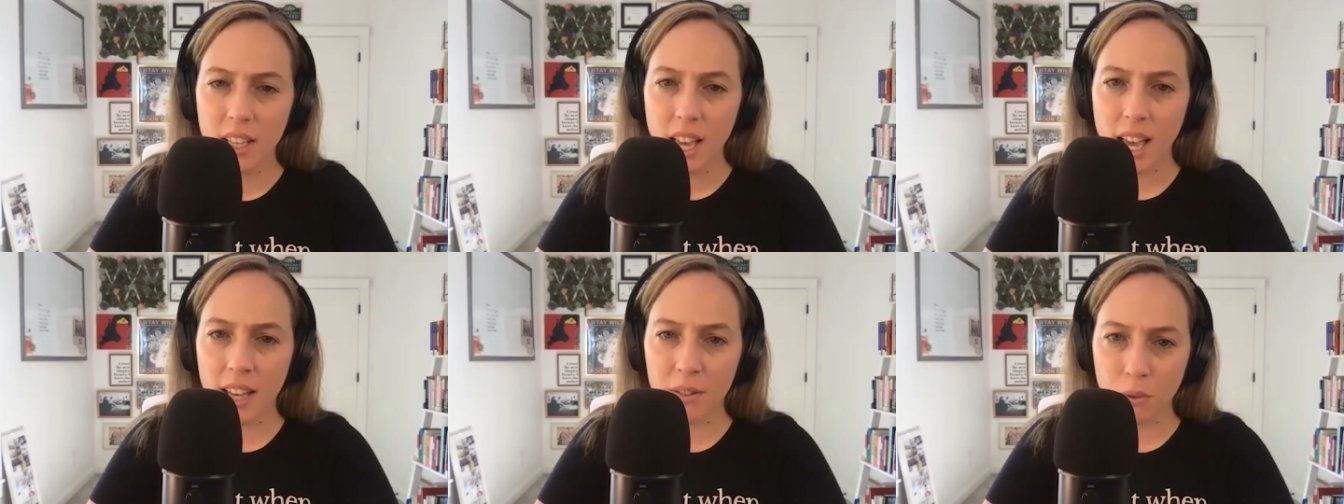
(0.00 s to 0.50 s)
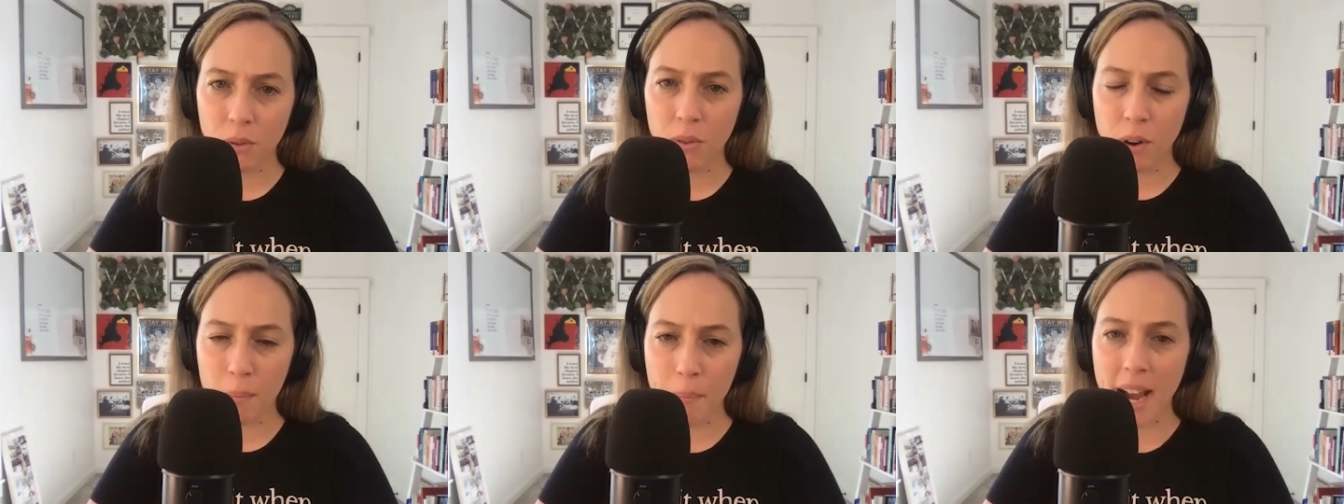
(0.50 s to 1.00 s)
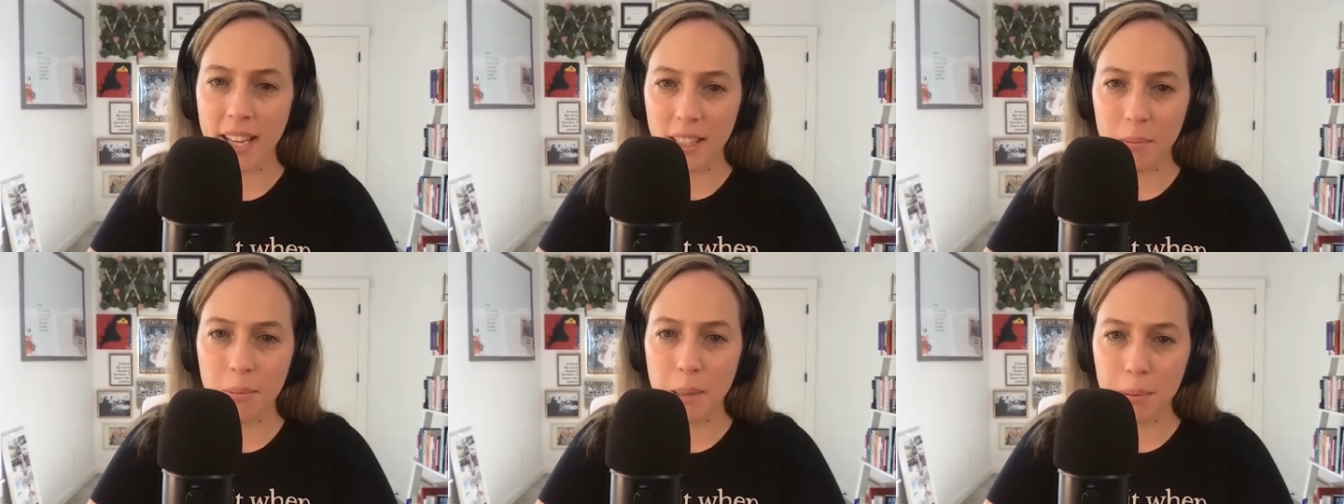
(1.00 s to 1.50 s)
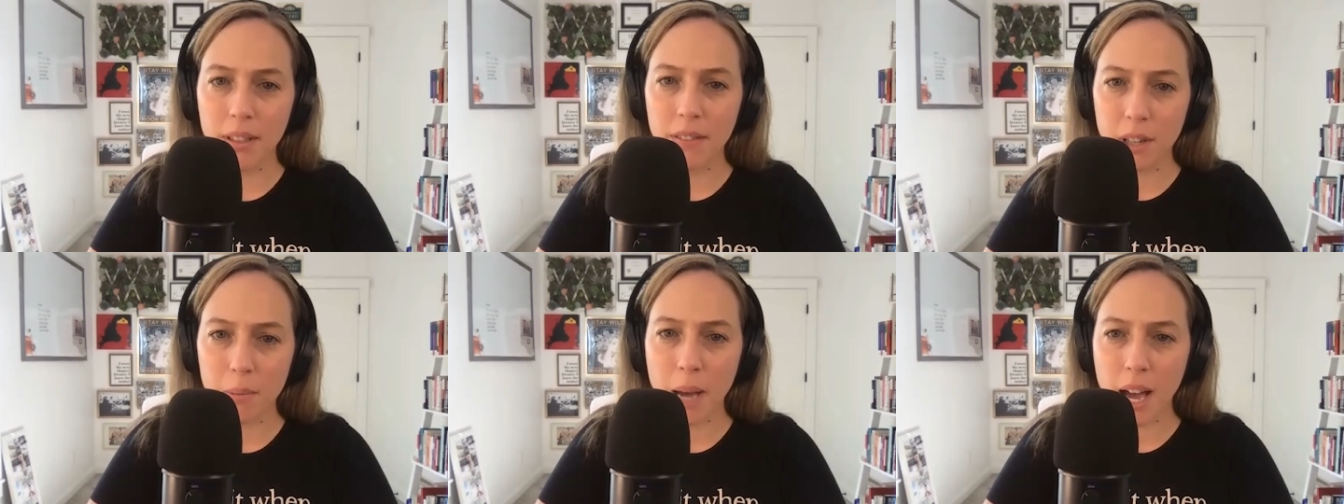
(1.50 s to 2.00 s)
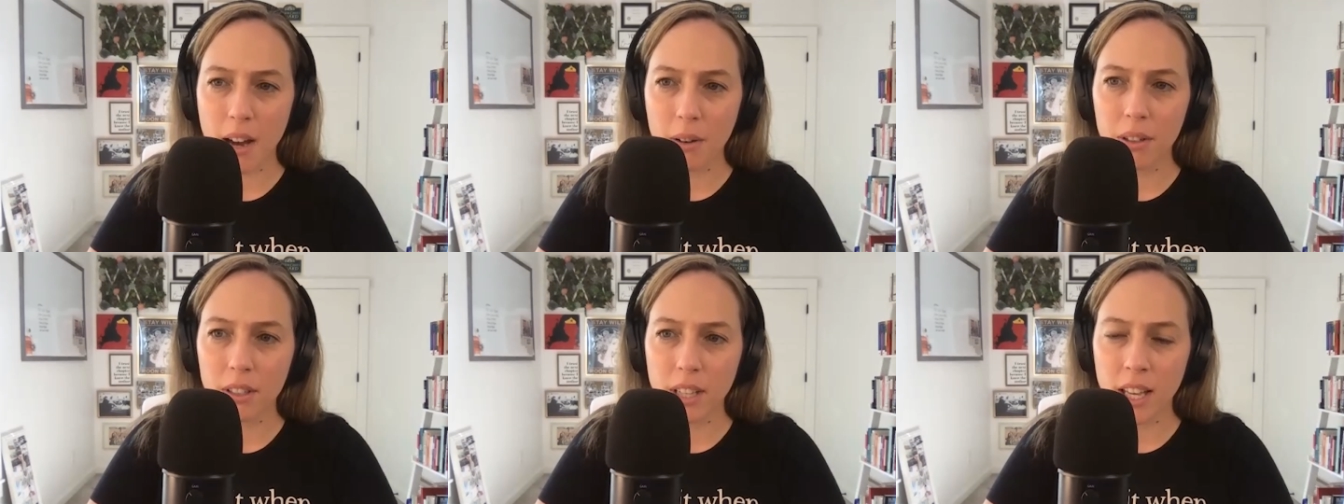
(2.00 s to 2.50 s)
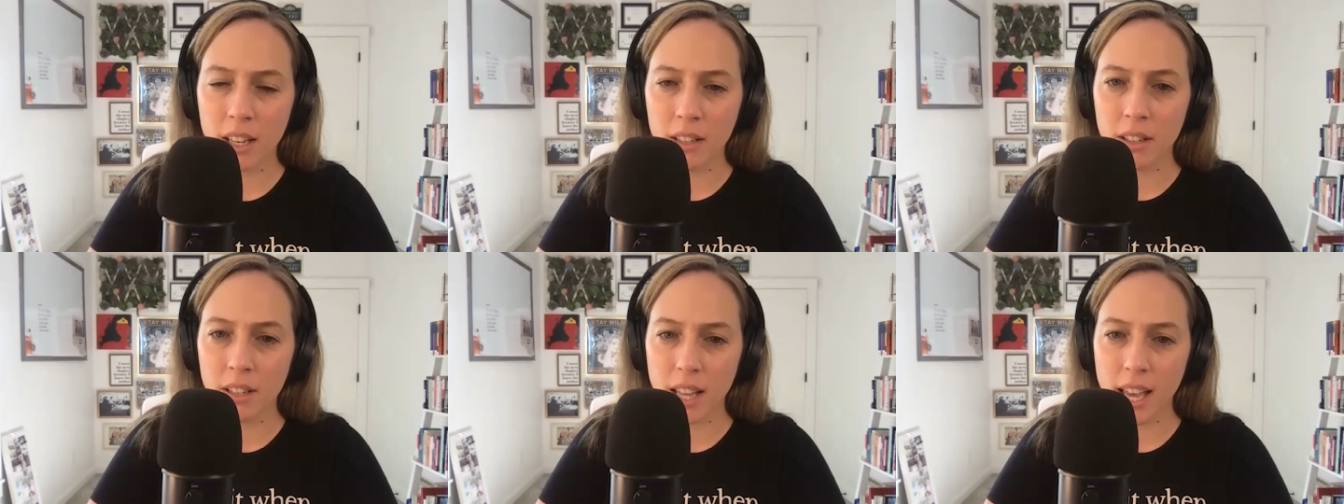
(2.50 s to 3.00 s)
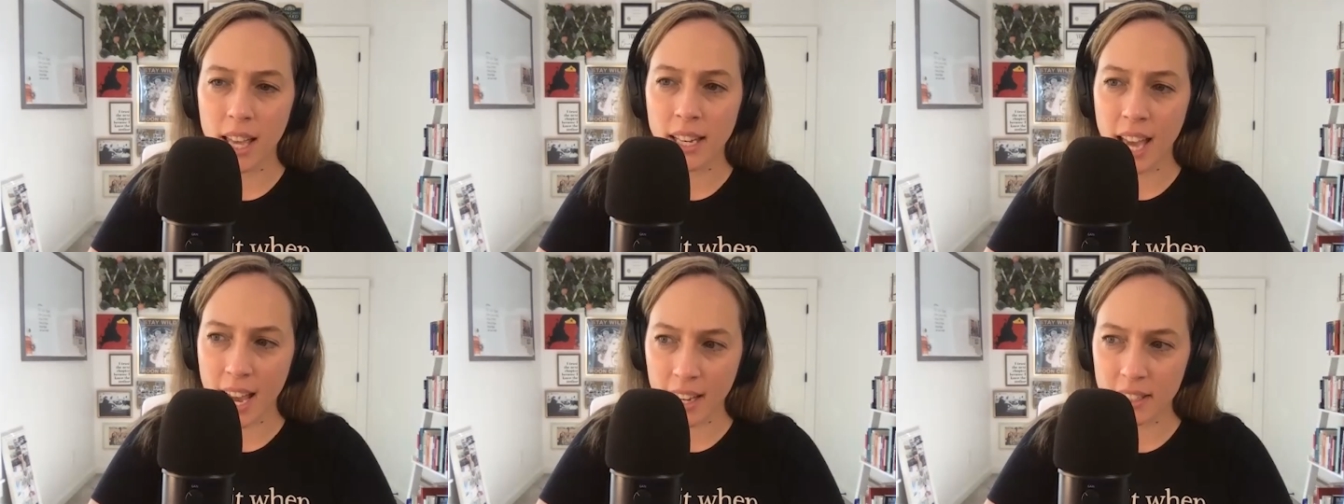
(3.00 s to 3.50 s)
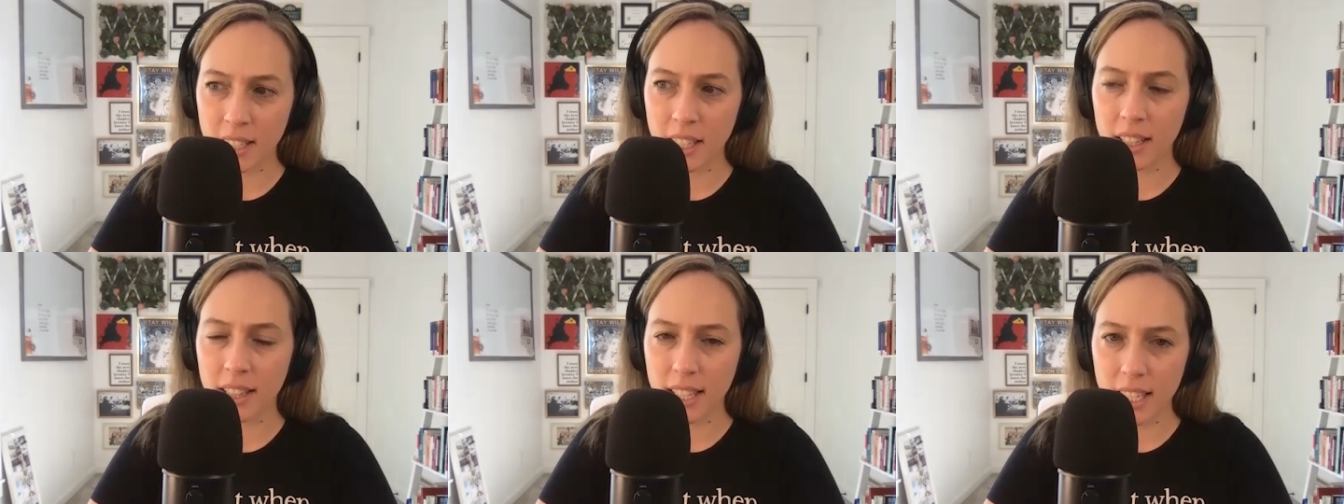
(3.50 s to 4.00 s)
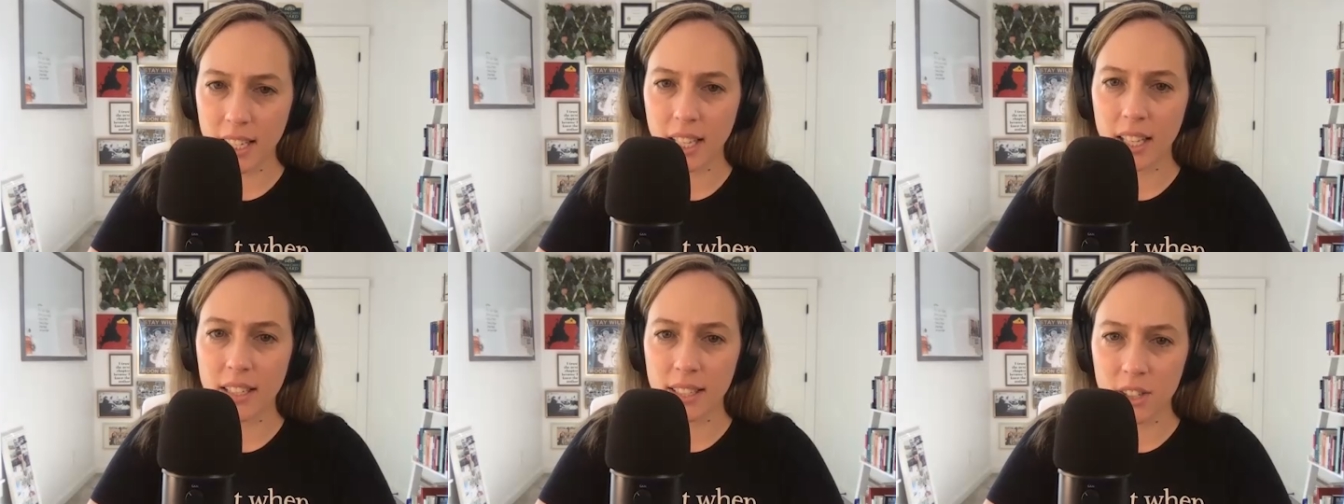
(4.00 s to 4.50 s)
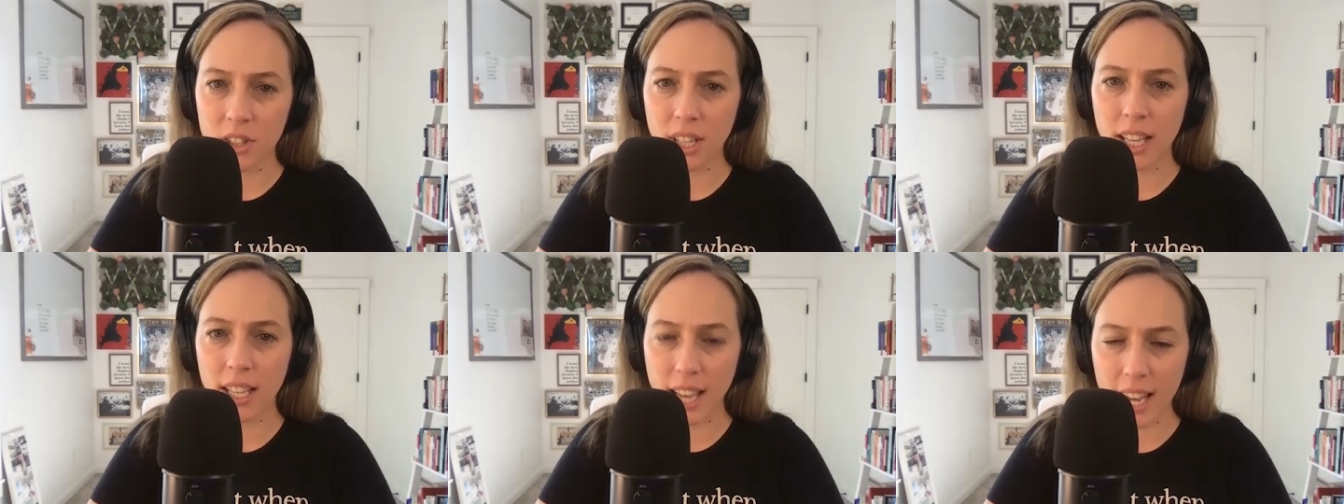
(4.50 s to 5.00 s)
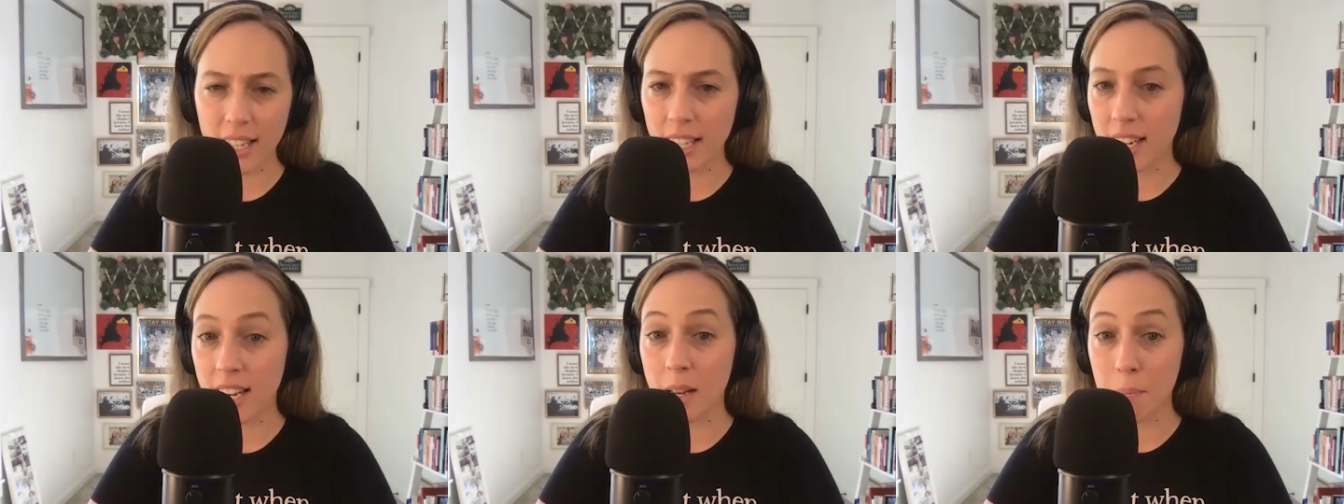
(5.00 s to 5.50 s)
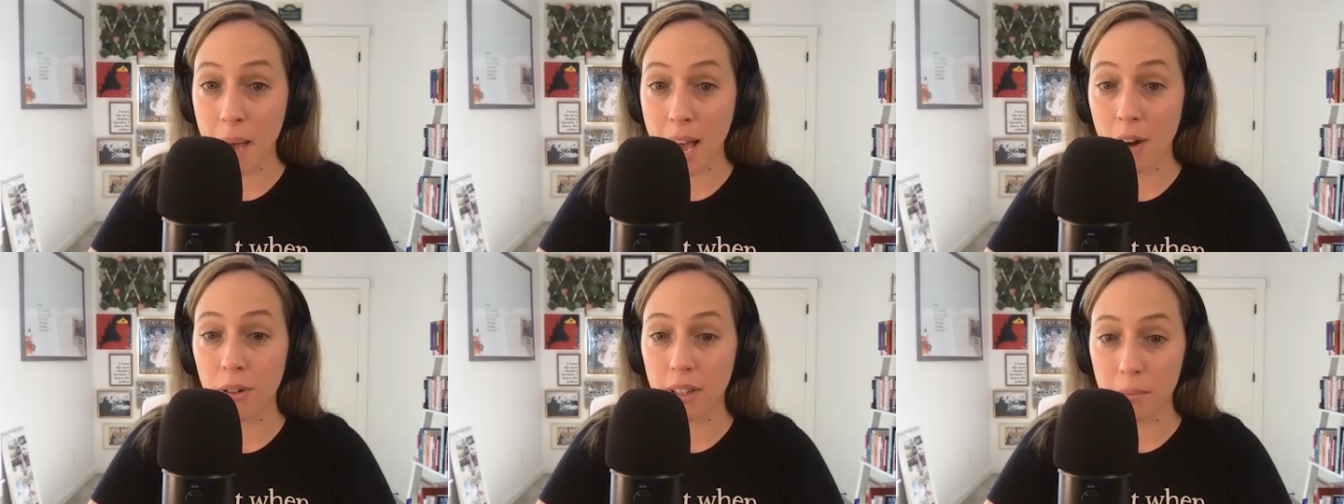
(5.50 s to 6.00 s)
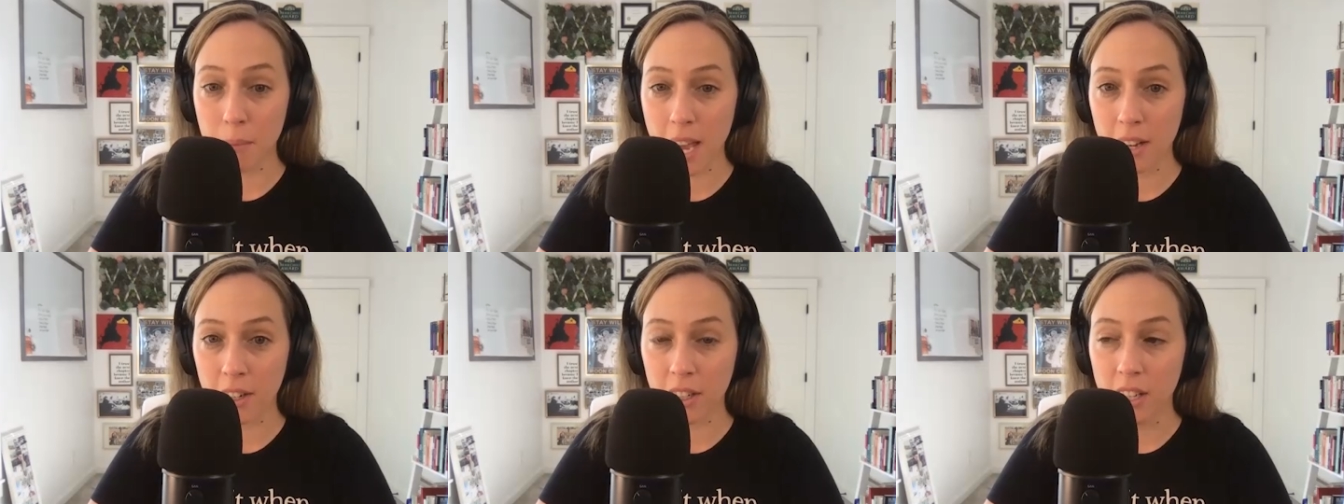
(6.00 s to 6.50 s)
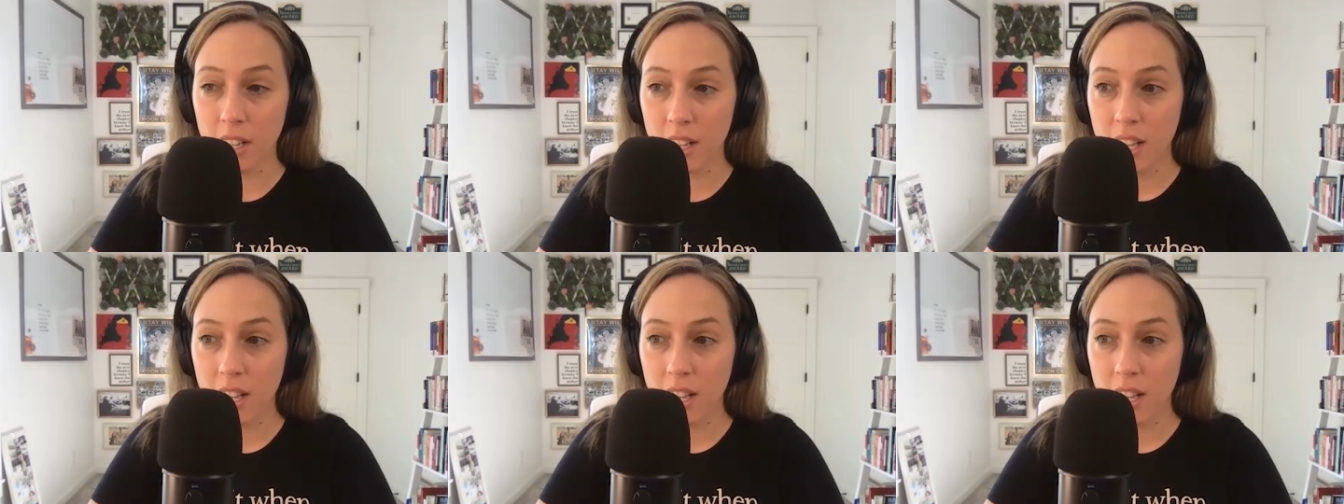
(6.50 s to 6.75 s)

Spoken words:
And reminding people of their power and acting and leading and teaching and guiding in an empowering manner